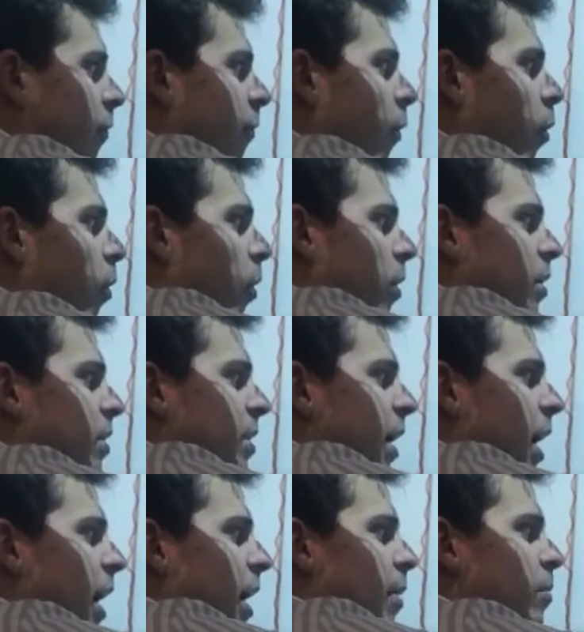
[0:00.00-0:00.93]
4
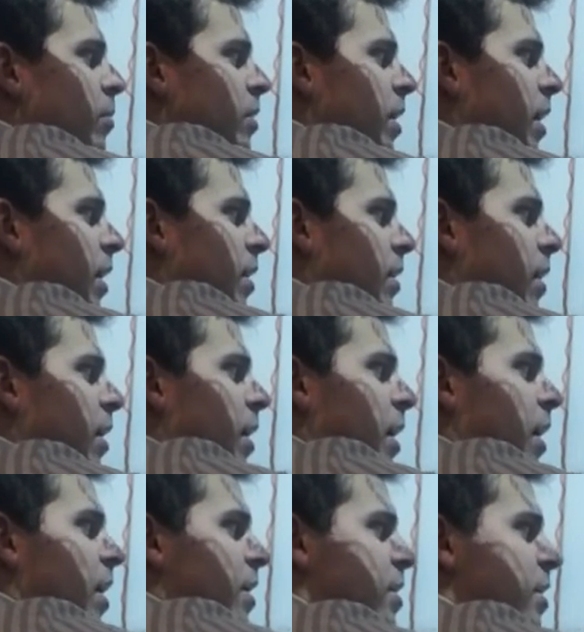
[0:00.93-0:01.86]
times 8
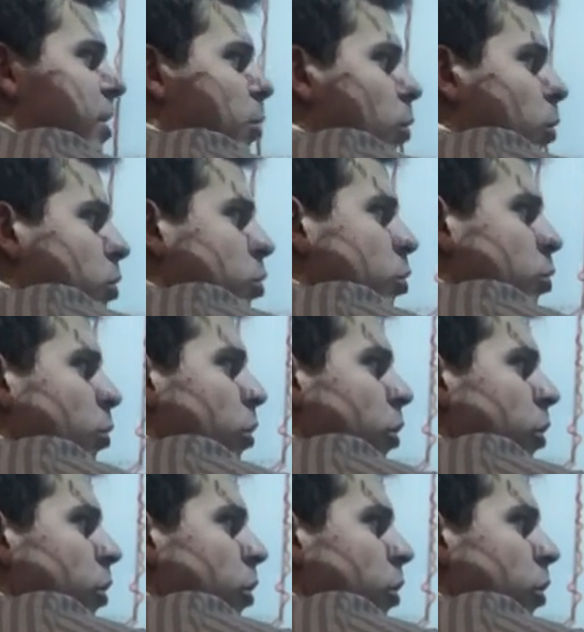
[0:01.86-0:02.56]
is equal to